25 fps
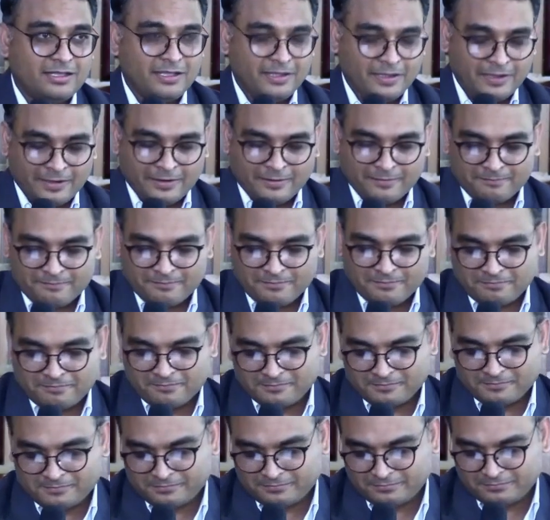Yeah.
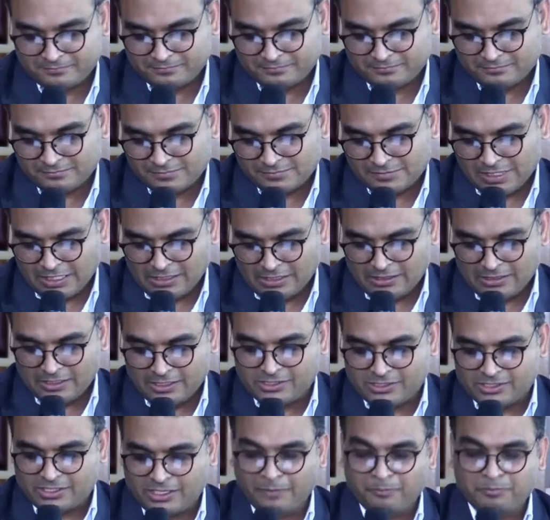
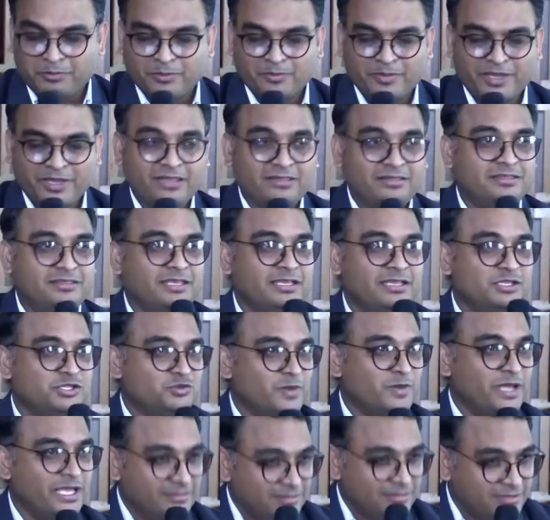Let's keep the main
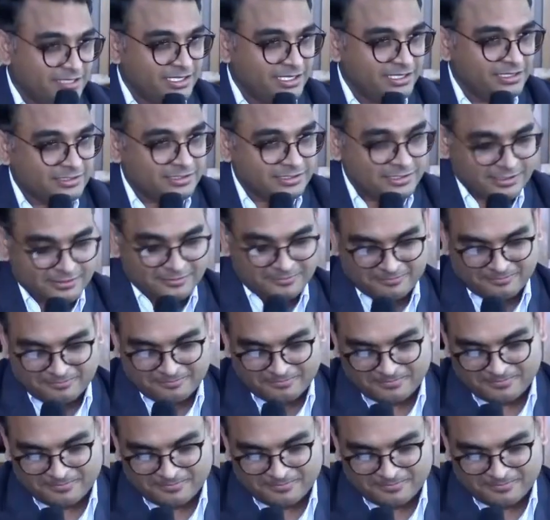things, main things.